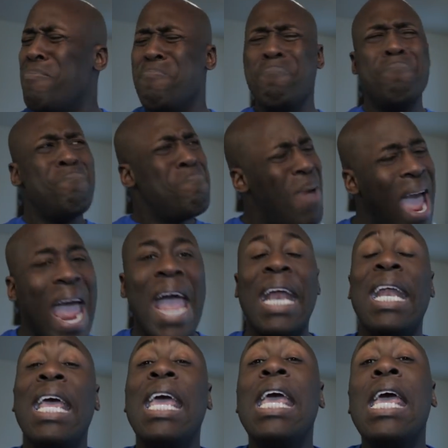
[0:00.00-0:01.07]

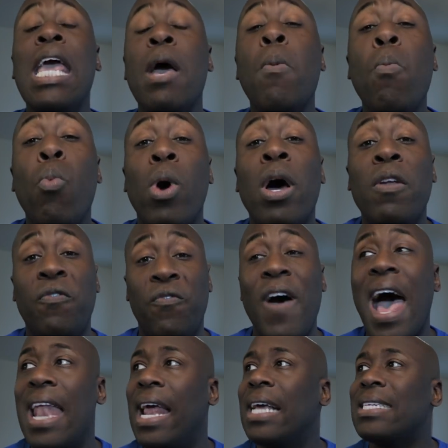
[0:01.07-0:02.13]
Man, M1
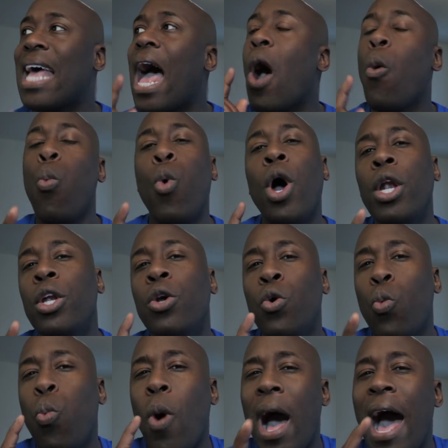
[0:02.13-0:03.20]
Finance, I wonder
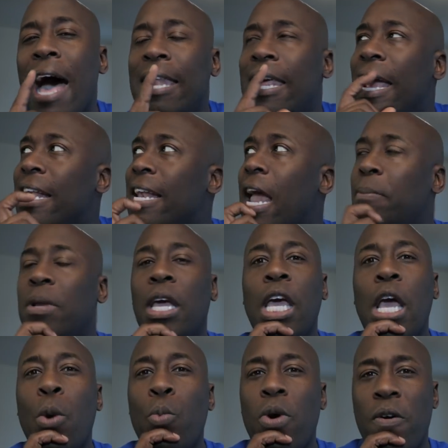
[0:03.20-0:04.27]
why they named it
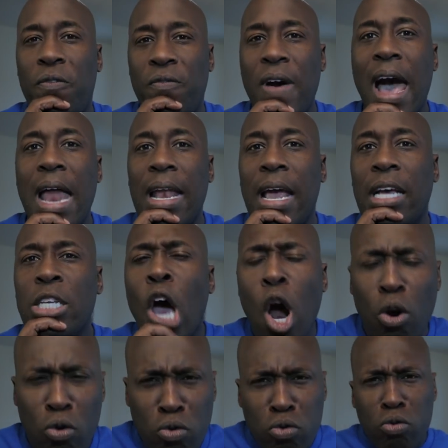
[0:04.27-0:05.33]
M1 Finance.
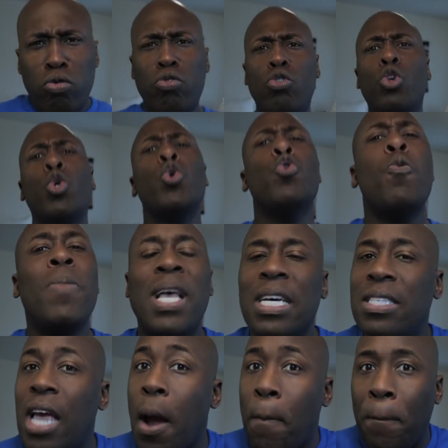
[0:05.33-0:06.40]
Room,
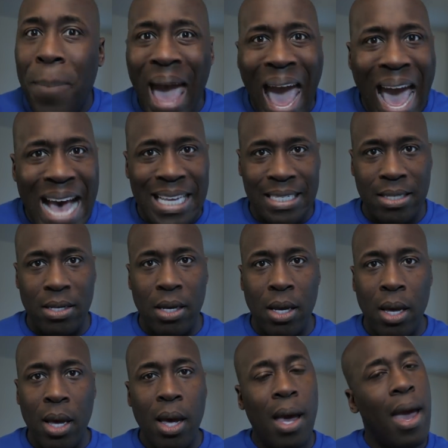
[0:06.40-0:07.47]
because they're
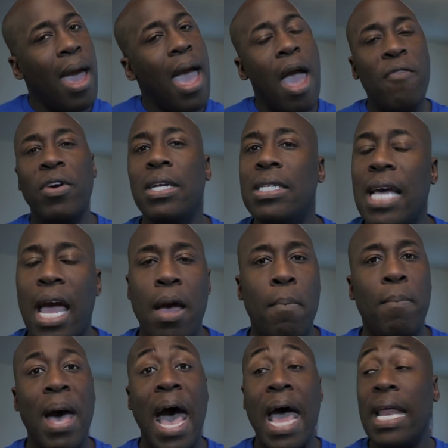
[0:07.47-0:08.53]
passing every
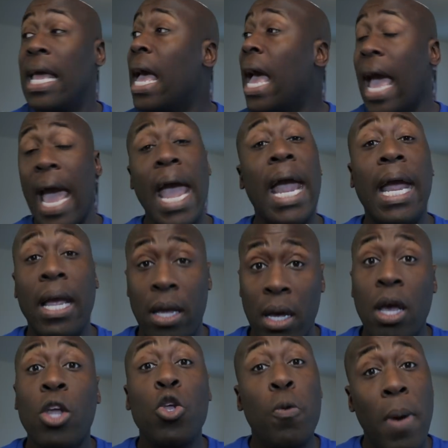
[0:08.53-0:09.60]
damn body. Hey,
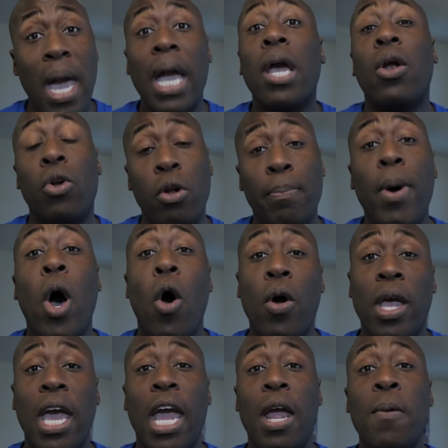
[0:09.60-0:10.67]
you better get on the
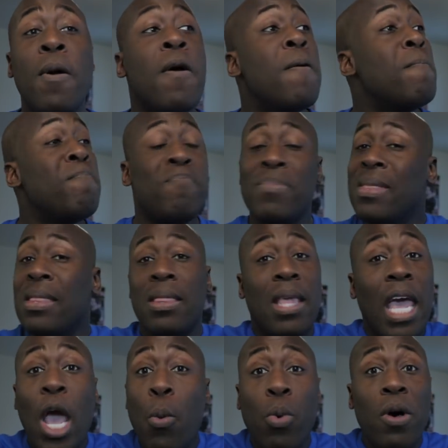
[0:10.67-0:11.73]
ball game.
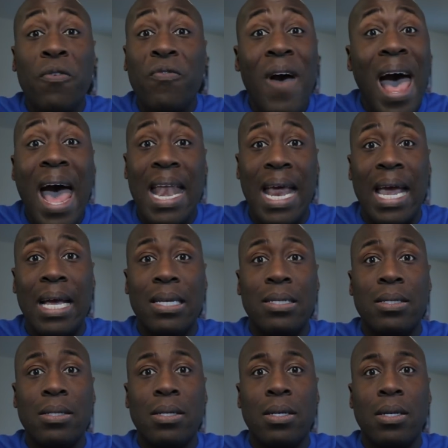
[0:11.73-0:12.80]
M1
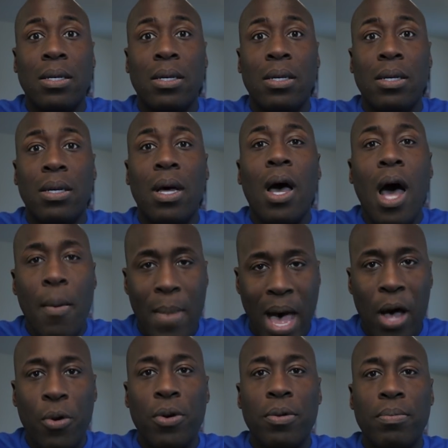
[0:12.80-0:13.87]
Finance, I'm
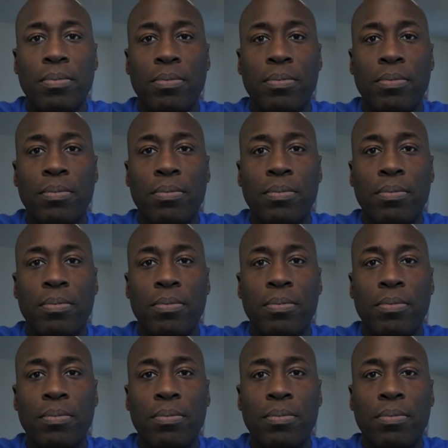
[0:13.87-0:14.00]
out.